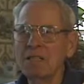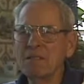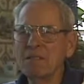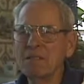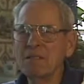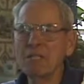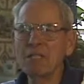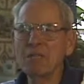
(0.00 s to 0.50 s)

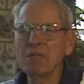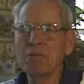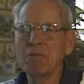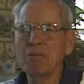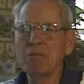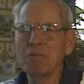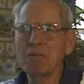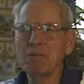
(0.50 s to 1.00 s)
things
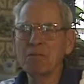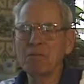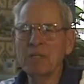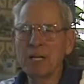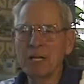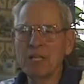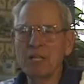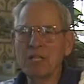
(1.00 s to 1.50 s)
of
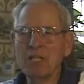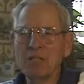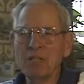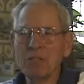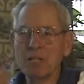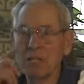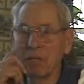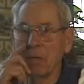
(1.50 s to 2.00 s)
that
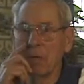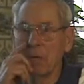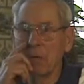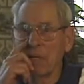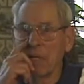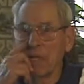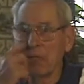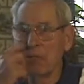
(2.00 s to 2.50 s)
nature that the
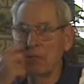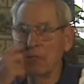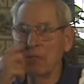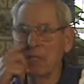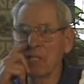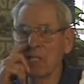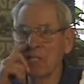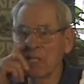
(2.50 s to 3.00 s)
public
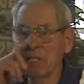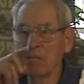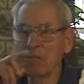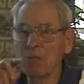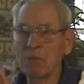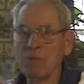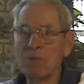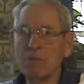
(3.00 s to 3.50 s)
used
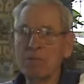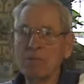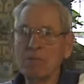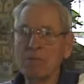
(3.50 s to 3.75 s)
were